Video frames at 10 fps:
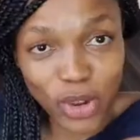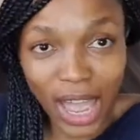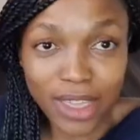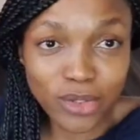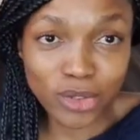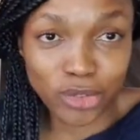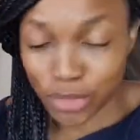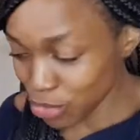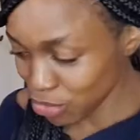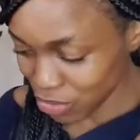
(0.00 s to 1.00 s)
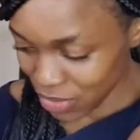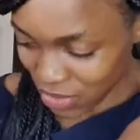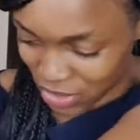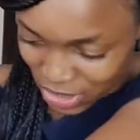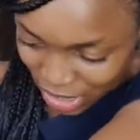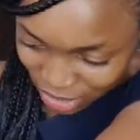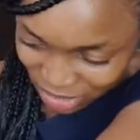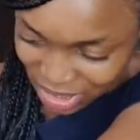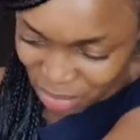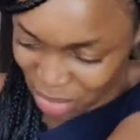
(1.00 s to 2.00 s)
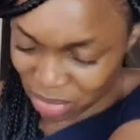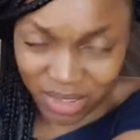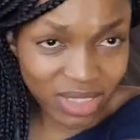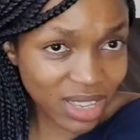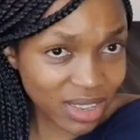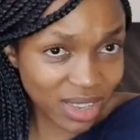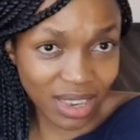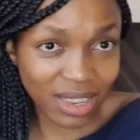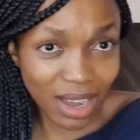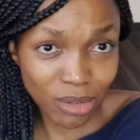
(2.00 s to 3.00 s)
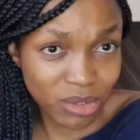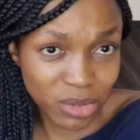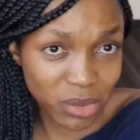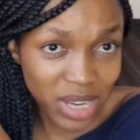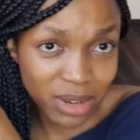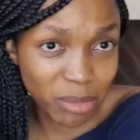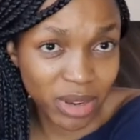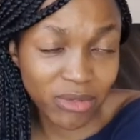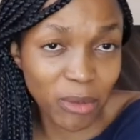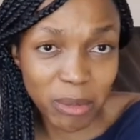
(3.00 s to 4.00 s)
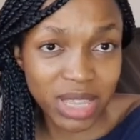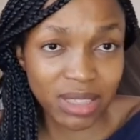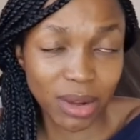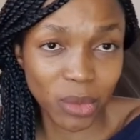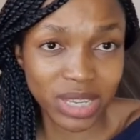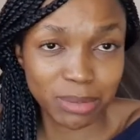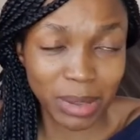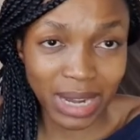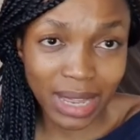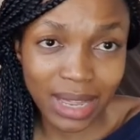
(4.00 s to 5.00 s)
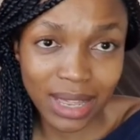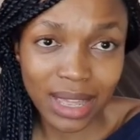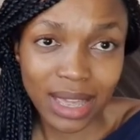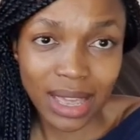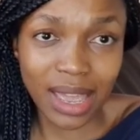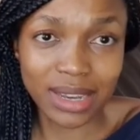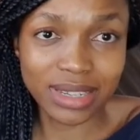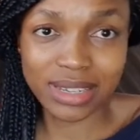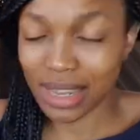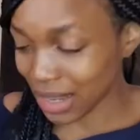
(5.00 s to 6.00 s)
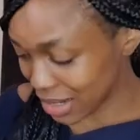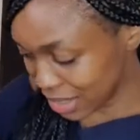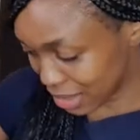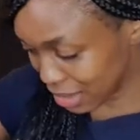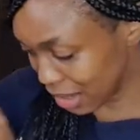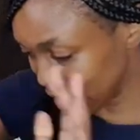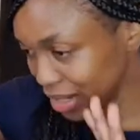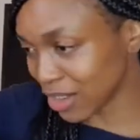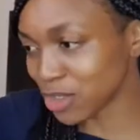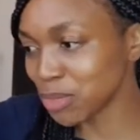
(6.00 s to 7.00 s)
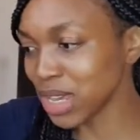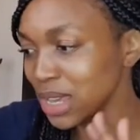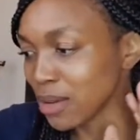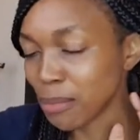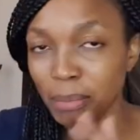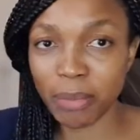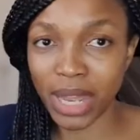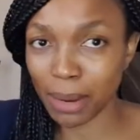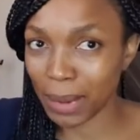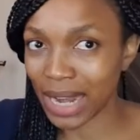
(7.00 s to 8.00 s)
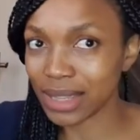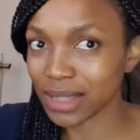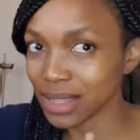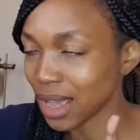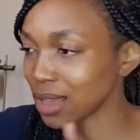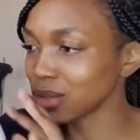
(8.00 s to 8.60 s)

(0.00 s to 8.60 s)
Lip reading: I used to. I know some people think that looks weird, but for me that works better, and it gives me better balance as